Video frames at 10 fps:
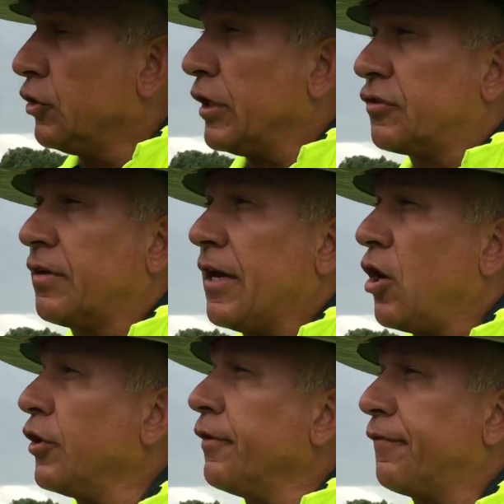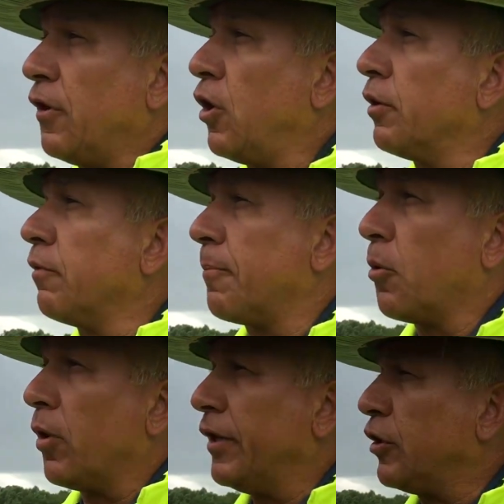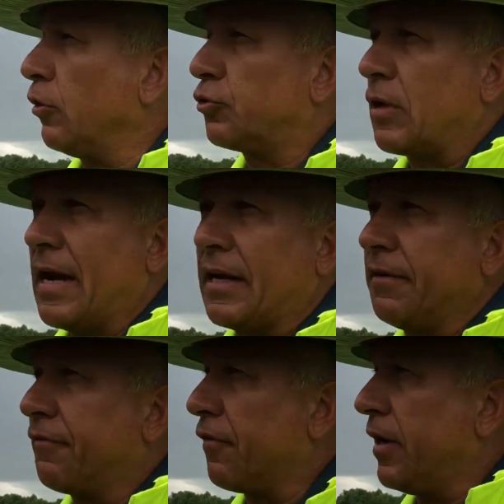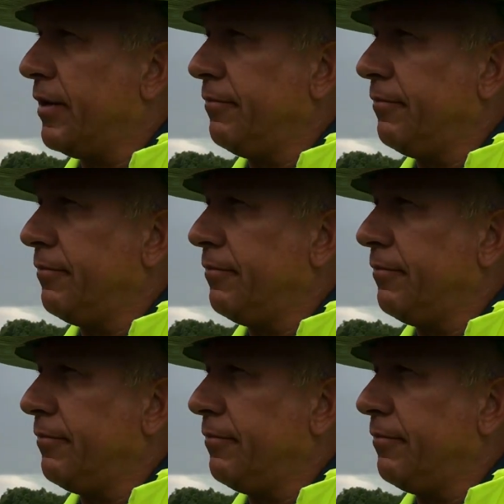Just get on your phone and report it. Don't try to confront